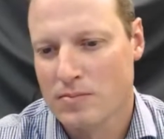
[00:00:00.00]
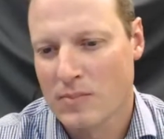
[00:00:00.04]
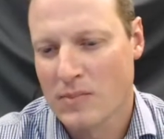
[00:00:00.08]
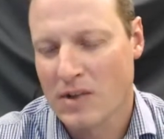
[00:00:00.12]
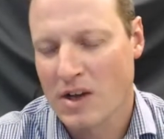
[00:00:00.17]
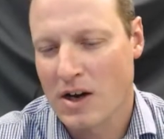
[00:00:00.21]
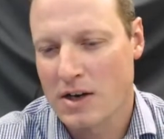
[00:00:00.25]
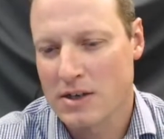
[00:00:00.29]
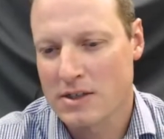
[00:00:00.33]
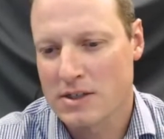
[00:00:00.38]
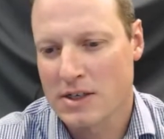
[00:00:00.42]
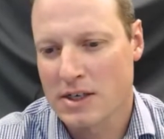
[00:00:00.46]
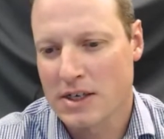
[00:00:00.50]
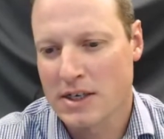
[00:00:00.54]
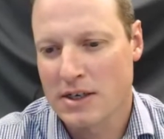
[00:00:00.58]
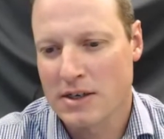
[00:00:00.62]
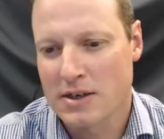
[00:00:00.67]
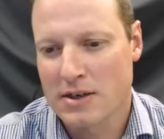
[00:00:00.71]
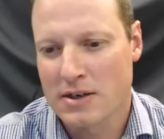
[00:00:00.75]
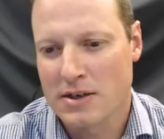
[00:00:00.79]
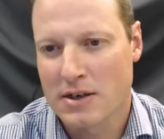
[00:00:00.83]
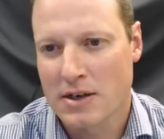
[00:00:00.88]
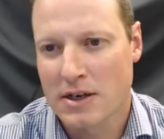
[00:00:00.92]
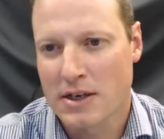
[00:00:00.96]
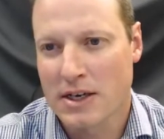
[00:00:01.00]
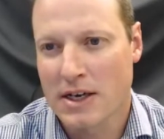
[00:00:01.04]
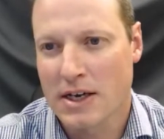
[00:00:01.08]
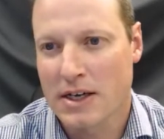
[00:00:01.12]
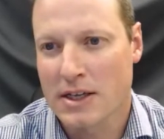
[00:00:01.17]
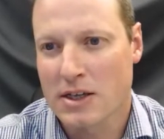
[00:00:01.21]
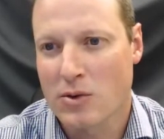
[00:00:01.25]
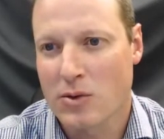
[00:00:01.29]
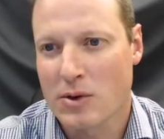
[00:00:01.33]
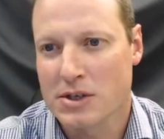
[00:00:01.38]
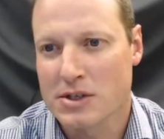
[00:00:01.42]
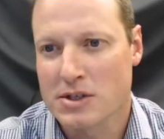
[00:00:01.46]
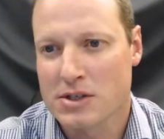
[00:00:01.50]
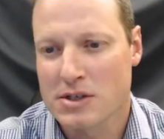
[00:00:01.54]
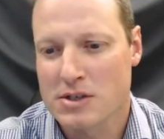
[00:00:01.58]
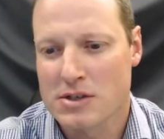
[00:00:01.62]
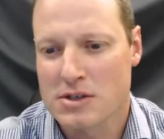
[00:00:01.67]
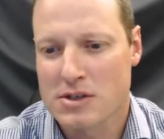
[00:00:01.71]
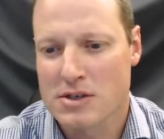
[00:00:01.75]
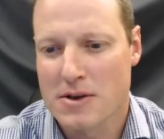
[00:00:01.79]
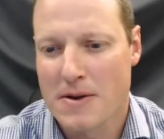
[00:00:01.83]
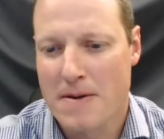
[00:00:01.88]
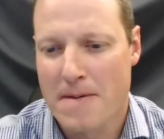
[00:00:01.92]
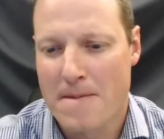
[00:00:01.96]
Guys, any other
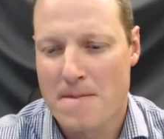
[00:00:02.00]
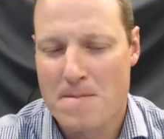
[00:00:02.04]
questions?